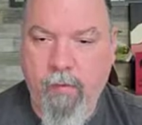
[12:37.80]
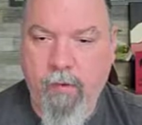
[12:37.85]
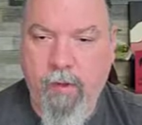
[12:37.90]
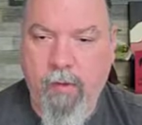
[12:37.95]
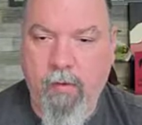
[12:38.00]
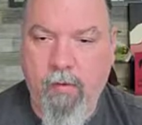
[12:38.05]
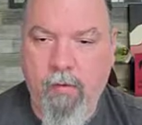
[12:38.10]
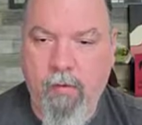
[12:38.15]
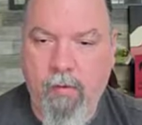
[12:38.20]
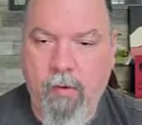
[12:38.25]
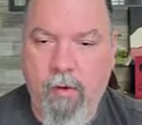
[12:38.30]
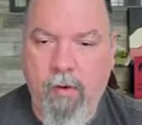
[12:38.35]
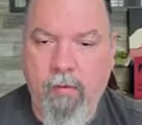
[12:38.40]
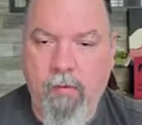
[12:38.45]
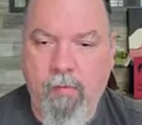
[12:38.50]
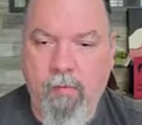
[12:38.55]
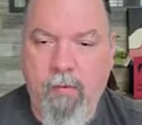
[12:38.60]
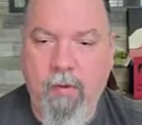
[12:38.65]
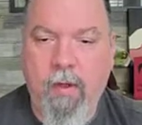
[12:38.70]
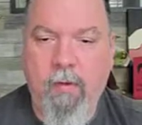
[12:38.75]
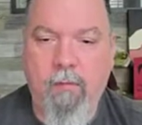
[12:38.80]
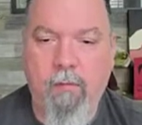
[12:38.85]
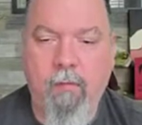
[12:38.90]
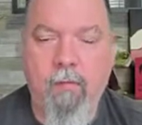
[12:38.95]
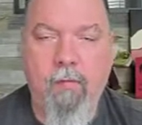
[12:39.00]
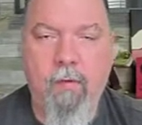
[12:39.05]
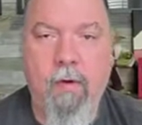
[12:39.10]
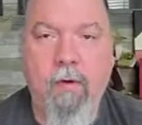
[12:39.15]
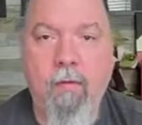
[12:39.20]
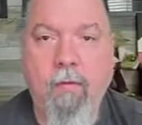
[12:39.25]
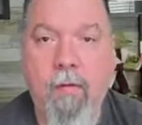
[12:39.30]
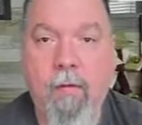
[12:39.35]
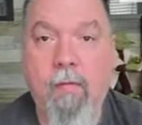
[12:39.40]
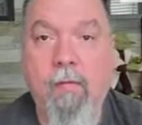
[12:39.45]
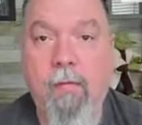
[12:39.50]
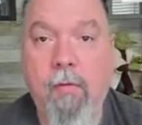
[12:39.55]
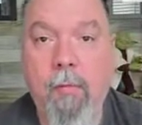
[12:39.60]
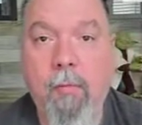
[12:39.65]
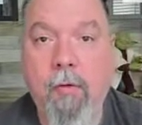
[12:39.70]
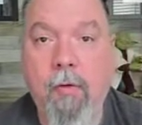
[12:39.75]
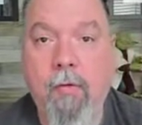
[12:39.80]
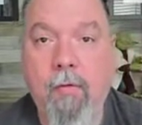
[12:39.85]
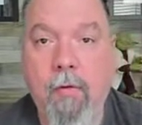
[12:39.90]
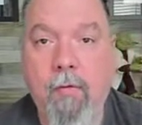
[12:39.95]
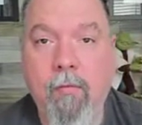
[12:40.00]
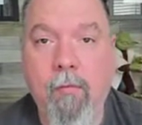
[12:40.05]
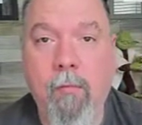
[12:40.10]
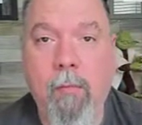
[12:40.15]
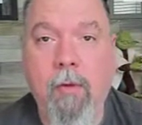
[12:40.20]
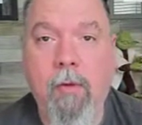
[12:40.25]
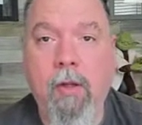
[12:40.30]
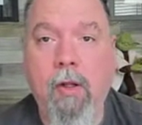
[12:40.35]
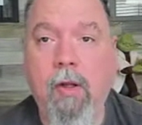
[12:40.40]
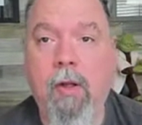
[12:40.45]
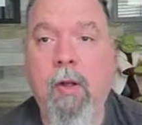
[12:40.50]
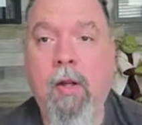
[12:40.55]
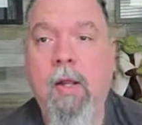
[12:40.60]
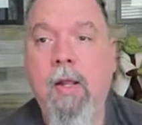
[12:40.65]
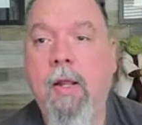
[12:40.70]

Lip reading: I don't know, 100,000 sales, that's 2.7 million.